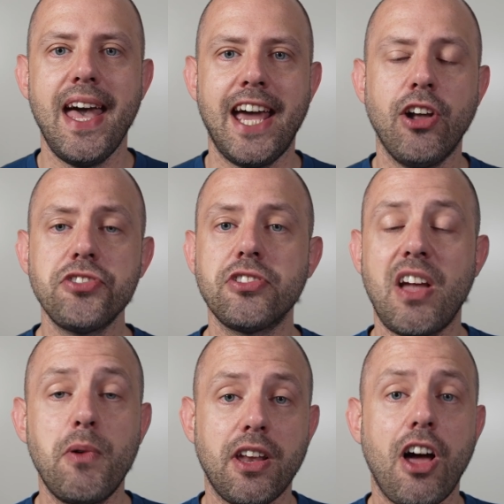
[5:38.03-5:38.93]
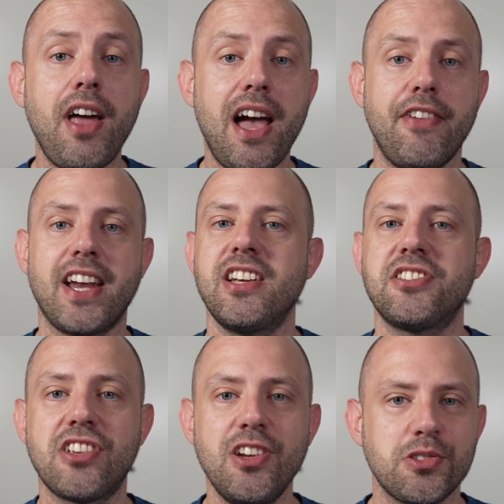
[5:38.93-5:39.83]
and also they will not have any
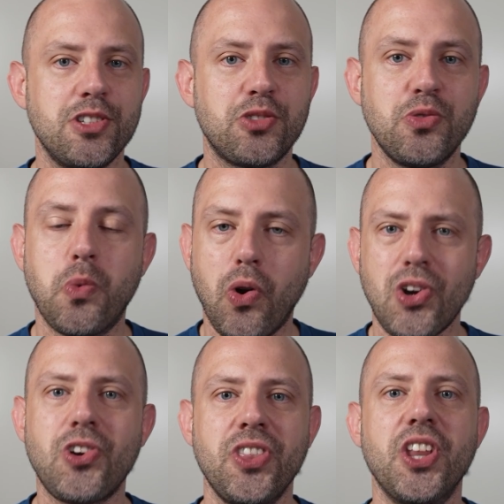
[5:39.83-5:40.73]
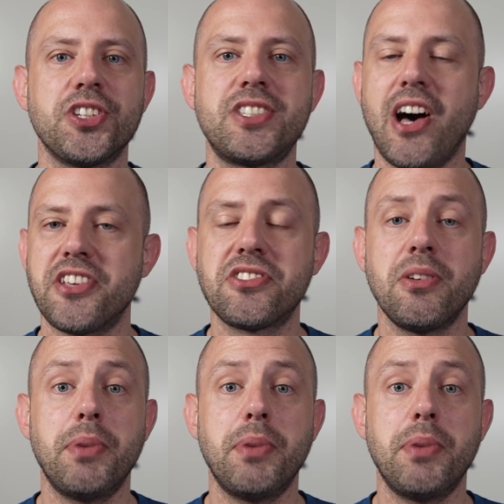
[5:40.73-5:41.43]
excuse not to work on those tasks